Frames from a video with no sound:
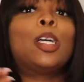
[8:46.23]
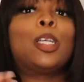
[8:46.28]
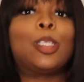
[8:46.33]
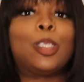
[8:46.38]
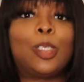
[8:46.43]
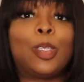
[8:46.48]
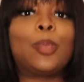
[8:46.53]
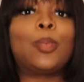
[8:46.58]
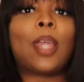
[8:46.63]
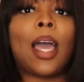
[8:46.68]

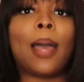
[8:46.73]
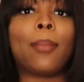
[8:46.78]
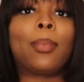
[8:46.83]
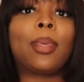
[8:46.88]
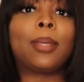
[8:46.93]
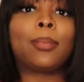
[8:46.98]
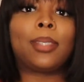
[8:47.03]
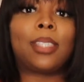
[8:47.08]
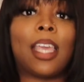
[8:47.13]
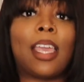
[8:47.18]
do not
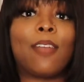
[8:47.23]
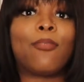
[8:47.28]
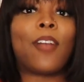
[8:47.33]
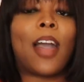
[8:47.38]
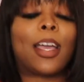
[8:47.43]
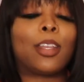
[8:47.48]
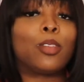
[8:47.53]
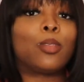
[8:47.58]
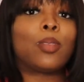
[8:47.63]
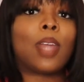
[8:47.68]
be upset if
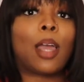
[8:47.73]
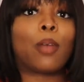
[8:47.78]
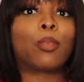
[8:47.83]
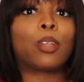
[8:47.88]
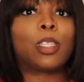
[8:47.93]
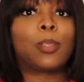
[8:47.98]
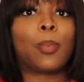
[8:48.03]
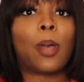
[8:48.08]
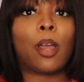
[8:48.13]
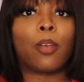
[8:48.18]
I do not
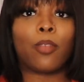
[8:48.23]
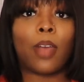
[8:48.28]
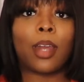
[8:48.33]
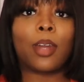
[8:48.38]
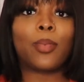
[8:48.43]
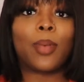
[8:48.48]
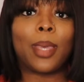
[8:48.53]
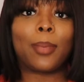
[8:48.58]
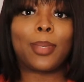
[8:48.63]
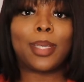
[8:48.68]
respond
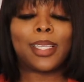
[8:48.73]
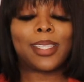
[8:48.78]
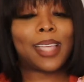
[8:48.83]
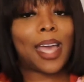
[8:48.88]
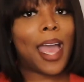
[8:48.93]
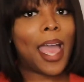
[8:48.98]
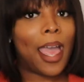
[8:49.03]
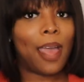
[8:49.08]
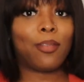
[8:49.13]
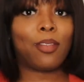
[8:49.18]
right away, because
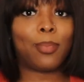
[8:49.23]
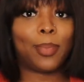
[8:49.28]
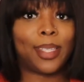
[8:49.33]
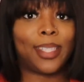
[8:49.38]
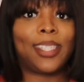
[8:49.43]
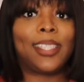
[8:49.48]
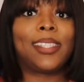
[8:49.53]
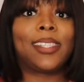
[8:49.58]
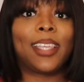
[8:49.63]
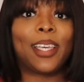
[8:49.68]
I have a
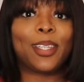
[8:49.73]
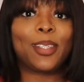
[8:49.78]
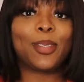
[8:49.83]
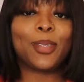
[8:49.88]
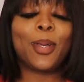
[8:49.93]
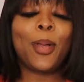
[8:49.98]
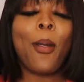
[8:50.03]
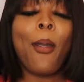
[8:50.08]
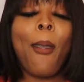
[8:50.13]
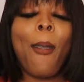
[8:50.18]
busy
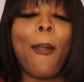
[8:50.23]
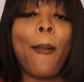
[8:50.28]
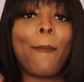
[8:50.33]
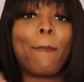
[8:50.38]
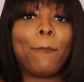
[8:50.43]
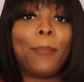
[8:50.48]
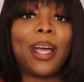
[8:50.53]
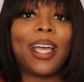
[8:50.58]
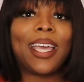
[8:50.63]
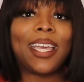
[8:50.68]
schedule.
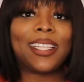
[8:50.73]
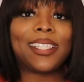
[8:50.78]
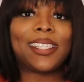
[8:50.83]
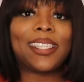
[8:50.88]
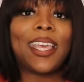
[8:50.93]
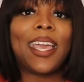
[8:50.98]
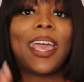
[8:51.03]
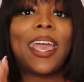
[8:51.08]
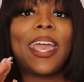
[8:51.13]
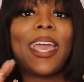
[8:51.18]

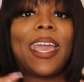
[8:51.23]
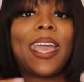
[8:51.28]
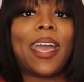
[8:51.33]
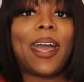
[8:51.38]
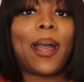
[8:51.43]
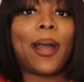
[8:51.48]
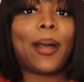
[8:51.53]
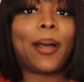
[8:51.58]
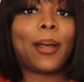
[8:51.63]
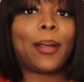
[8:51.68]
But
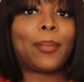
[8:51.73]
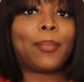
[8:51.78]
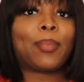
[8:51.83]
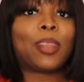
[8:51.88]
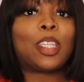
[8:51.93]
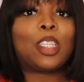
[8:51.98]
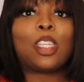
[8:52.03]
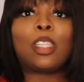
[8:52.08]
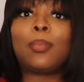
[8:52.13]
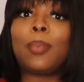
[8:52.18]

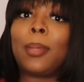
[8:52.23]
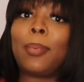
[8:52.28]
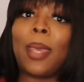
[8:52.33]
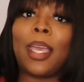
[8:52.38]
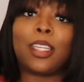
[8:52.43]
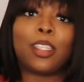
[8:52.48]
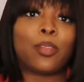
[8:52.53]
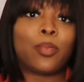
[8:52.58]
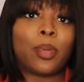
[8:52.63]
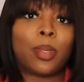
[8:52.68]
just be
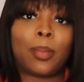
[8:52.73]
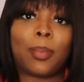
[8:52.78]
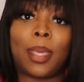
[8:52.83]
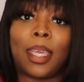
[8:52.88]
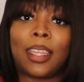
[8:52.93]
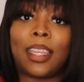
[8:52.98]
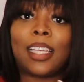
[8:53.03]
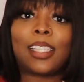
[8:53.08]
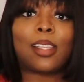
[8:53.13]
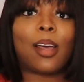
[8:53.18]
patient with
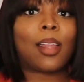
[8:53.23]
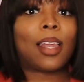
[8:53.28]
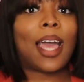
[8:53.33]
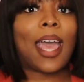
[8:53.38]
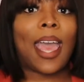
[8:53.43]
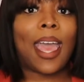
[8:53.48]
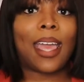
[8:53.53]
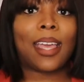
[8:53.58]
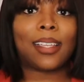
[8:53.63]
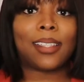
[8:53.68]
me. That's all I
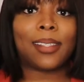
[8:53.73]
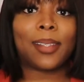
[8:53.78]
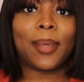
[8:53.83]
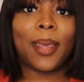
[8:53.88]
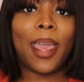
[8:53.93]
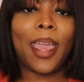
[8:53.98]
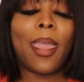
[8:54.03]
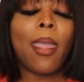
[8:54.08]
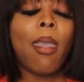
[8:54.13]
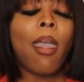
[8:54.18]
ask,
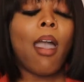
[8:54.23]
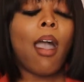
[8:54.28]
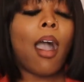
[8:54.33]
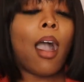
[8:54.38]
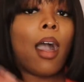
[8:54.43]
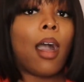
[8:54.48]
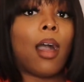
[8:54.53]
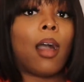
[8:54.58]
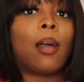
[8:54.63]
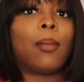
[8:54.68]
okay?
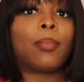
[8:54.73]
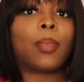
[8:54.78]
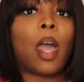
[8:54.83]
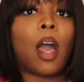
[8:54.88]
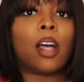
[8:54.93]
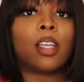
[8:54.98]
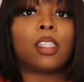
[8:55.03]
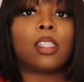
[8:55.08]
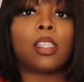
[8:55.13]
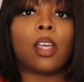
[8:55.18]

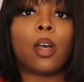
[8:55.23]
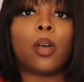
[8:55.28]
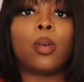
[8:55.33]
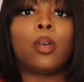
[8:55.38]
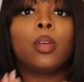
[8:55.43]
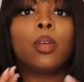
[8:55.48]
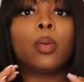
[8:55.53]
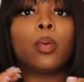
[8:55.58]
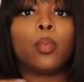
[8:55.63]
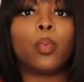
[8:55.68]

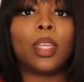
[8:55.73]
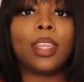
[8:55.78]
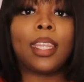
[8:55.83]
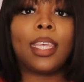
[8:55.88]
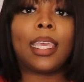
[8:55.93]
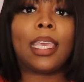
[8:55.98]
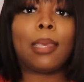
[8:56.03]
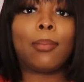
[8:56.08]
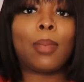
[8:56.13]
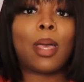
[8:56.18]
Also, with
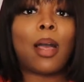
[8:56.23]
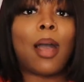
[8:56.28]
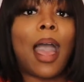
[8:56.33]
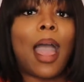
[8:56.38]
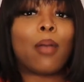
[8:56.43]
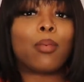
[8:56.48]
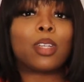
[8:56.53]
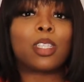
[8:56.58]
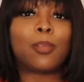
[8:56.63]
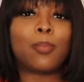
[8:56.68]
the email,
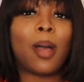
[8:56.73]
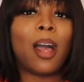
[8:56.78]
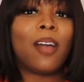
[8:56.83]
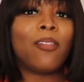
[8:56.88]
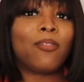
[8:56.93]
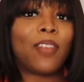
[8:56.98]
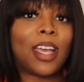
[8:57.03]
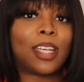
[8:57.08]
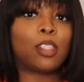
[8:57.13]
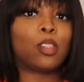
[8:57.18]
I
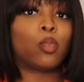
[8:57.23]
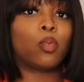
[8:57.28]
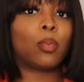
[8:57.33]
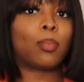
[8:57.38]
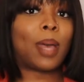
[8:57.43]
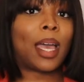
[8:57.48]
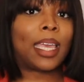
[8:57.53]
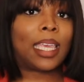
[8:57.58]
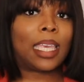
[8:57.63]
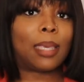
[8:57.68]
respond faster
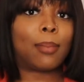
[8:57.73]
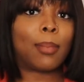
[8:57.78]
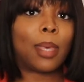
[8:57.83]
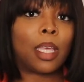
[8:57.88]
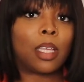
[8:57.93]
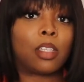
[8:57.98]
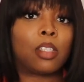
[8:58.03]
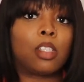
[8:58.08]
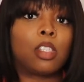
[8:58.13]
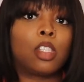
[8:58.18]
with my
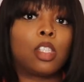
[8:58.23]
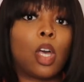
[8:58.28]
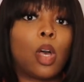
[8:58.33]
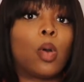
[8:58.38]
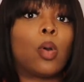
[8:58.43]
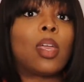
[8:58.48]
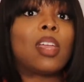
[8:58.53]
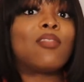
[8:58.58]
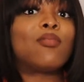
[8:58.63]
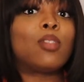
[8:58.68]
emails.
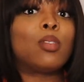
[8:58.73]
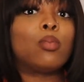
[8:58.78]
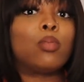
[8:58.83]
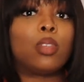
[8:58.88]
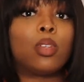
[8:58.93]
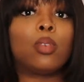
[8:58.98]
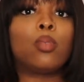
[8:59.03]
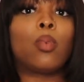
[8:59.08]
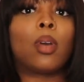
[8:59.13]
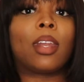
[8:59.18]
So if you
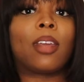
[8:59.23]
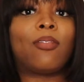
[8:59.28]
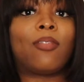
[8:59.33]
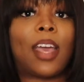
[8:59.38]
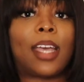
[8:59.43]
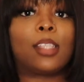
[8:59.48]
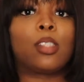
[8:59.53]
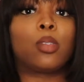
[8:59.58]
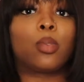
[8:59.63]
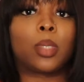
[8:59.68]
do want a
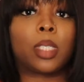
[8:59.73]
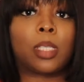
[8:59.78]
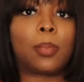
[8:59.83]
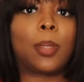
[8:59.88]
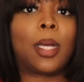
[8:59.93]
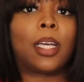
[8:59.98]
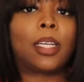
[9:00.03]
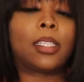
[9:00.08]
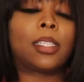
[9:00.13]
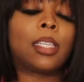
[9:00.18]
faster
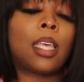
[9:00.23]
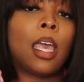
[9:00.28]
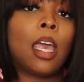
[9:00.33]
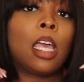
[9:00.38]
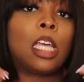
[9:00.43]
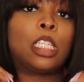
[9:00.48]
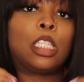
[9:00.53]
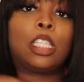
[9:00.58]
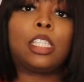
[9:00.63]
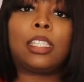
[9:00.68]
response,
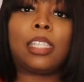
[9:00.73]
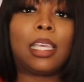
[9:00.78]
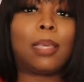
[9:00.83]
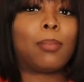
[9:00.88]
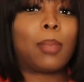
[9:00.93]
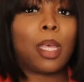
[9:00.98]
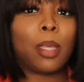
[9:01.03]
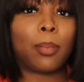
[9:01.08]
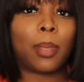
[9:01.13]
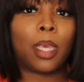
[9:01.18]
just
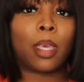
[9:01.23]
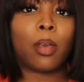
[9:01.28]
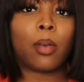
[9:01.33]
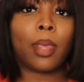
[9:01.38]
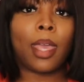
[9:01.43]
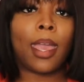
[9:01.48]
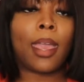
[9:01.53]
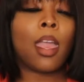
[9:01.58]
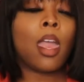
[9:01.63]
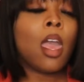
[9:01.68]
email me,
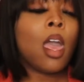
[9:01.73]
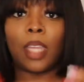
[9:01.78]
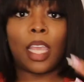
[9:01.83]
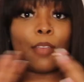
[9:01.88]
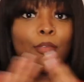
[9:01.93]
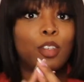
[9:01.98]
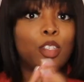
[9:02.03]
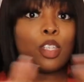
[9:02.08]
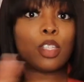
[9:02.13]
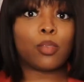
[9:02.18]
okay?
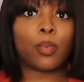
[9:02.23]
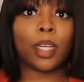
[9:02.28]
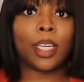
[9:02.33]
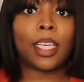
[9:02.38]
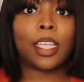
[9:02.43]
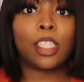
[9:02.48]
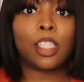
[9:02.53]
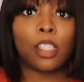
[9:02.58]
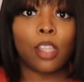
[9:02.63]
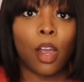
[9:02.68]
If you just want
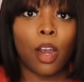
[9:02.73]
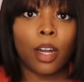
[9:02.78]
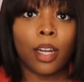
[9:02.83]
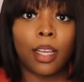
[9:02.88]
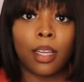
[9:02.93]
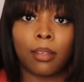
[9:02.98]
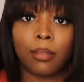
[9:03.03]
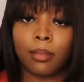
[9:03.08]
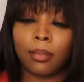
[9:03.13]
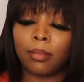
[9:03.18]
to get
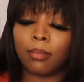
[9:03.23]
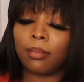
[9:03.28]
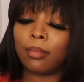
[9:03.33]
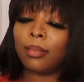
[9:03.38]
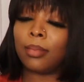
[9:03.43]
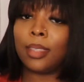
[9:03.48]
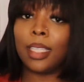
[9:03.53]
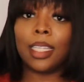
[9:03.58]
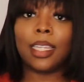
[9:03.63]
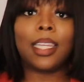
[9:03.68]
started,
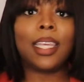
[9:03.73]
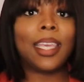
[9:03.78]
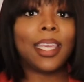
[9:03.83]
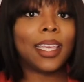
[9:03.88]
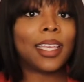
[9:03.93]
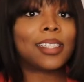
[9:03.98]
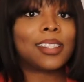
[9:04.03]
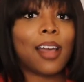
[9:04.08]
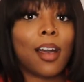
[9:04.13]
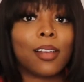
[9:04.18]
the
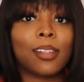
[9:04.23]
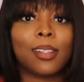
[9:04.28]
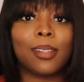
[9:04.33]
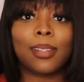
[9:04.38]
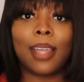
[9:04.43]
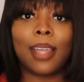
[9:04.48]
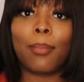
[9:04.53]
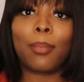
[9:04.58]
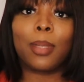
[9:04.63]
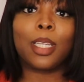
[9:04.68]
link is
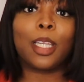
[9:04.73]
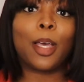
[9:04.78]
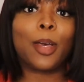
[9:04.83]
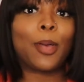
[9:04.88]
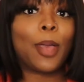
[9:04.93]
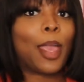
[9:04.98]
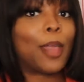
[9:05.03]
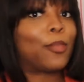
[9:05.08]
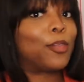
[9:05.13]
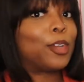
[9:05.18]
also
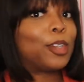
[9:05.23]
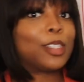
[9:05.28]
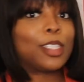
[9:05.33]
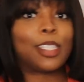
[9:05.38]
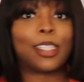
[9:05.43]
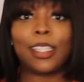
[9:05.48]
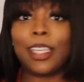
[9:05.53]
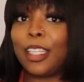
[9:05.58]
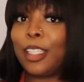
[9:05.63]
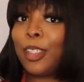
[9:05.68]
below, and we'll
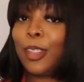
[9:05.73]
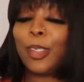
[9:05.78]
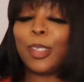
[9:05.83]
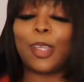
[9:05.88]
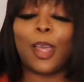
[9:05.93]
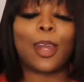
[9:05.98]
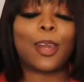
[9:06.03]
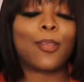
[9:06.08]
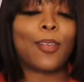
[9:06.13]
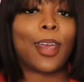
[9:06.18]
just get you
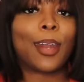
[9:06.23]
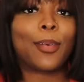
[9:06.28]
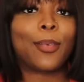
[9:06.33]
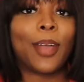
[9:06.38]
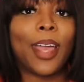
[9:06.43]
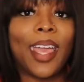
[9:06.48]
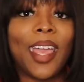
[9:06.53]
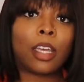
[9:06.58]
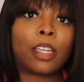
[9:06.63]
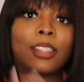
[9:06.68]
started right
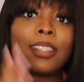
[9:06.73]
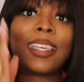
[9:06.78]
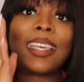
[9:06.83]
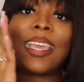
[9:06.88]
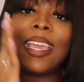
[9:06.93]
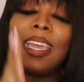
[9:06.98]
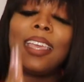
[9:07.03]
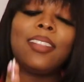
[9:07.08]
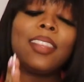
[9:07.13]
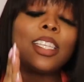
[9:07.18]
away.
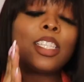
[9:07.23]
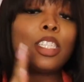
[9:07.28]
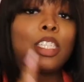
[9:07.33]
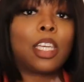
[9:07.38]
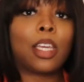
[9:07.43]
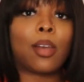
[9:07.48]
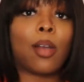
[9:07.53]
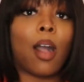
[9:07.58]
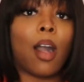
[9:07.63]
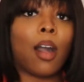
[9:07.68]
To end this
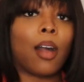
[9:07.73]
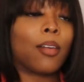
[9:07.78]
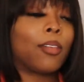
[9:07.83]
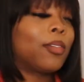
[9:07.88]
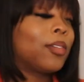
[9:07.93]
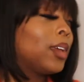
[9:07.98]
year off,